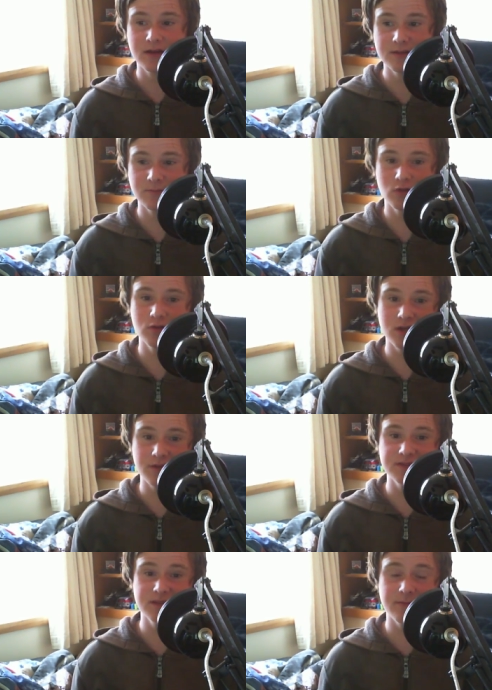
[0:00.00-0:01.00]
Tomorrow should have
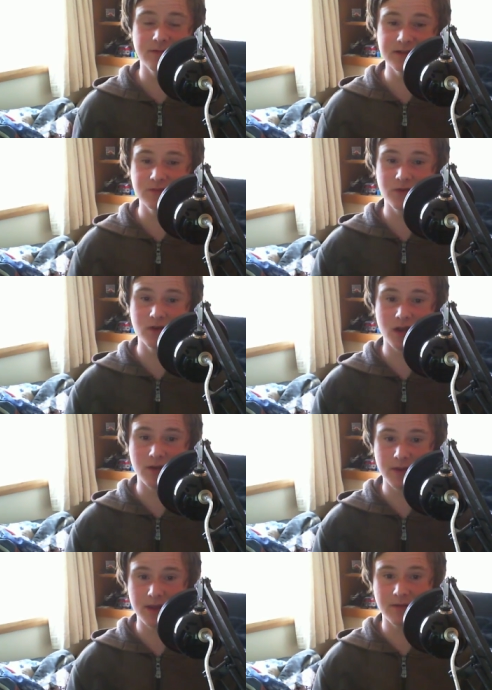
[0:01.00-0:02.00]
a simulation video
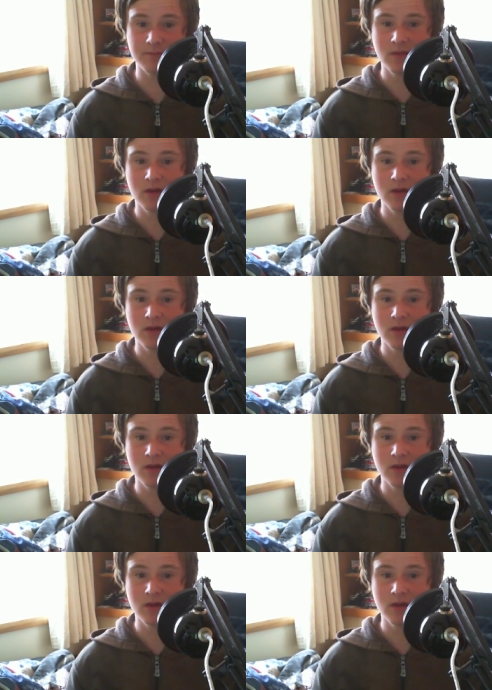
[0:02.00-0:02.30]
coming out.